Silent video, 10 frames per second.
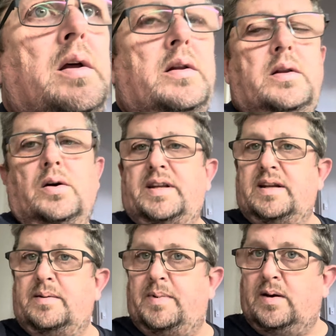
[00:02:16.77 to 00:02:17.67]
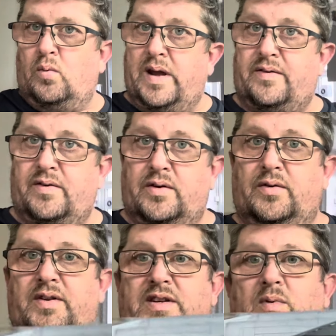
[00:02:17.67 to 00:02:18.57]
that I did a bit of weathering on,
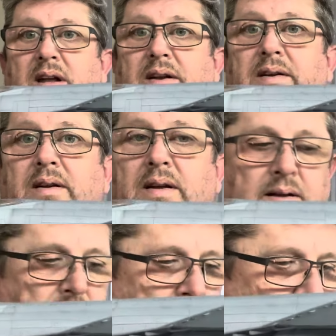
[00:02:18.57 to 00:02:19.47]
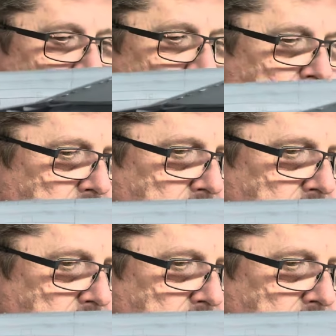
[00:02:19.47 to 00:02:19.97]
this one. So this